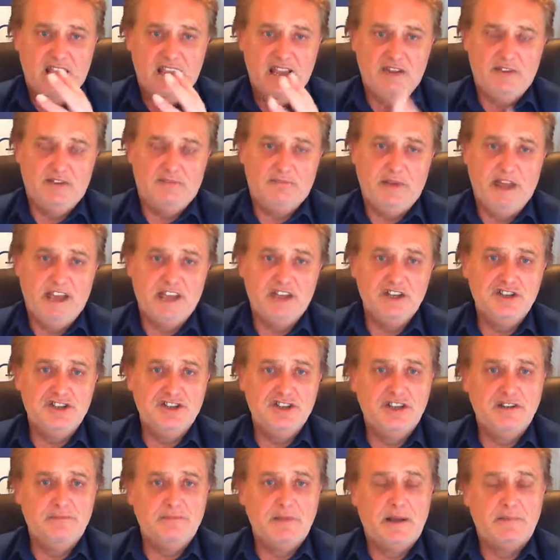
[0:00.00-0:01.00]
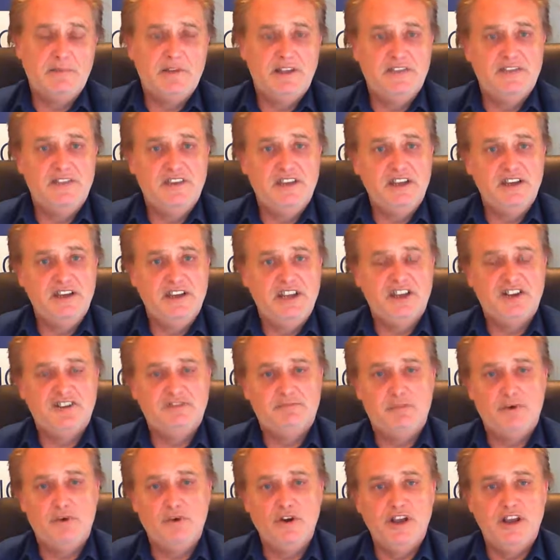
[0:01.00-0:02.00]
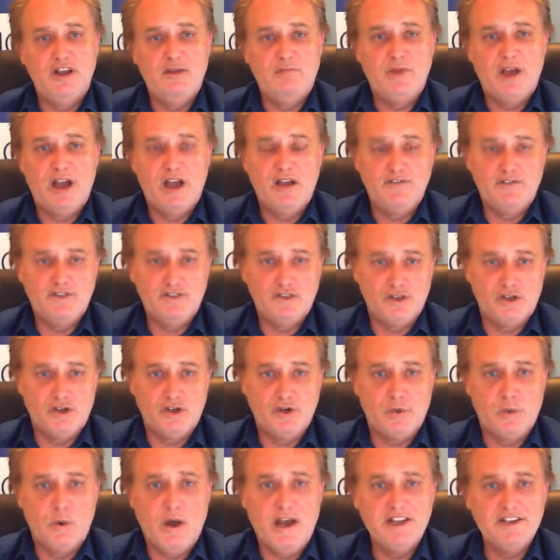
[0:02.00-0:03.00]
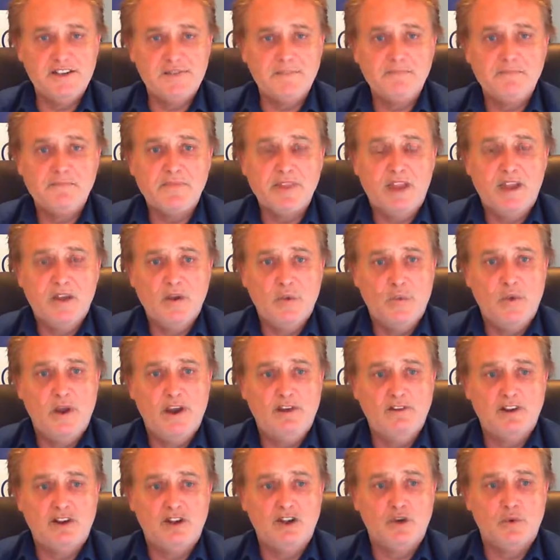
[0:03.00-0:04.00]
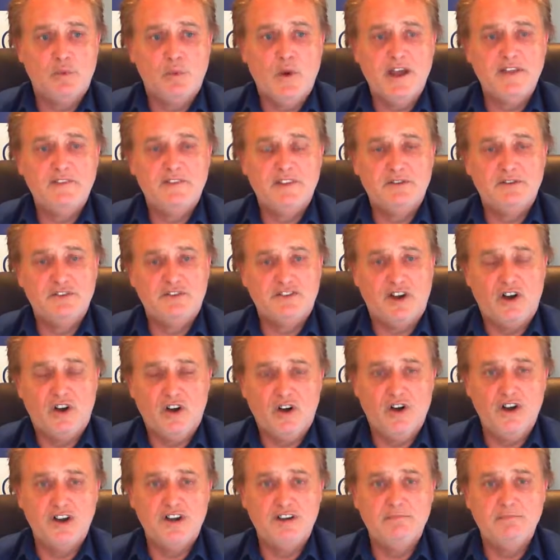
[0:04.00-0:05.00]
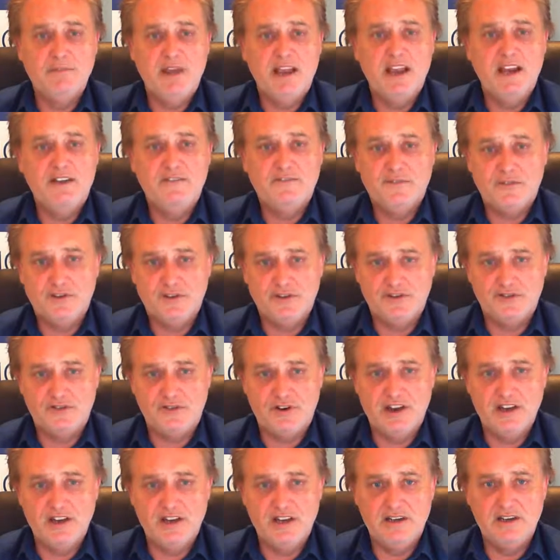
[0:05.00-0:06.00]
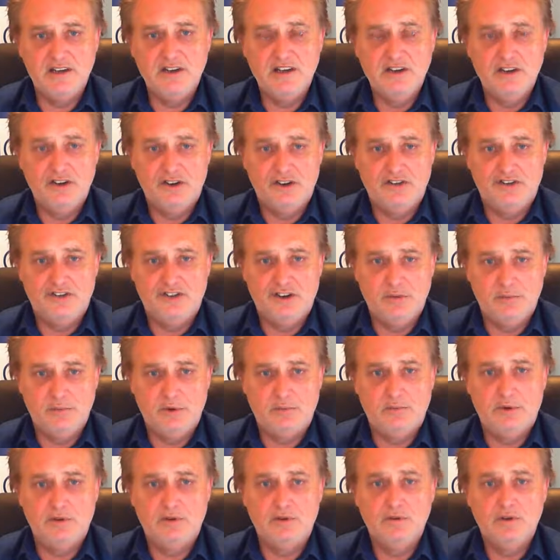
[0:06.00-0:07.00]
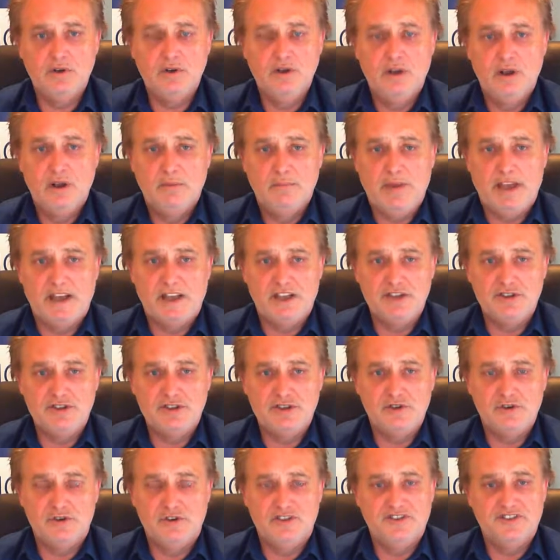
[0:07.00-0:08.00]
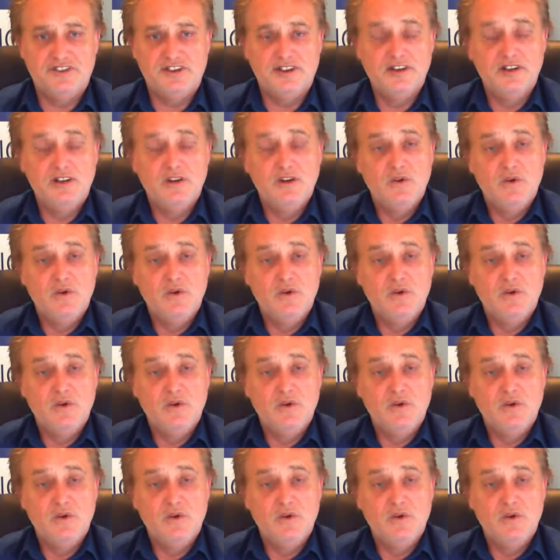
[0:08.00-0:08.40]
He was packaging them up and then exporting them over to Kuwait, where in Kuwait there was a high demand for Australian consumable packaged goods.